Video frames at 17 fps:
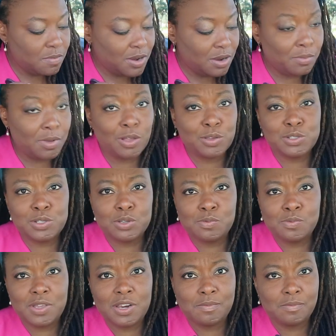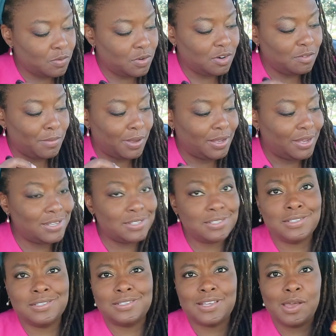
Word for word: but I'm also meeting one of my cousins